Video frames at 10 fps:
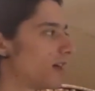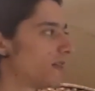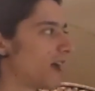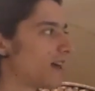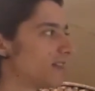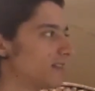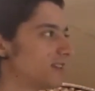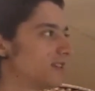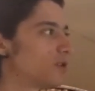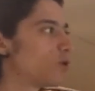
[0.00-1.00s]
that
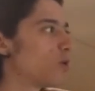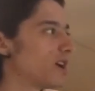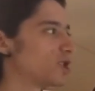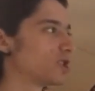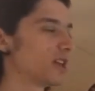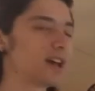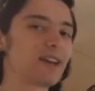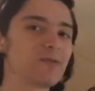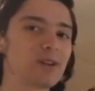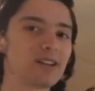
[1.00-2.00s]
this equation that I
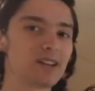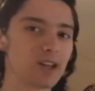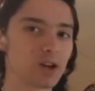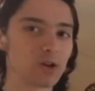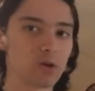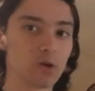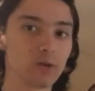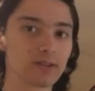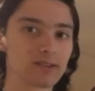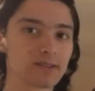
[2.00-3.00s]
have written here
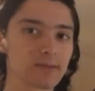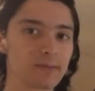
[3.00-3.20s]
holds.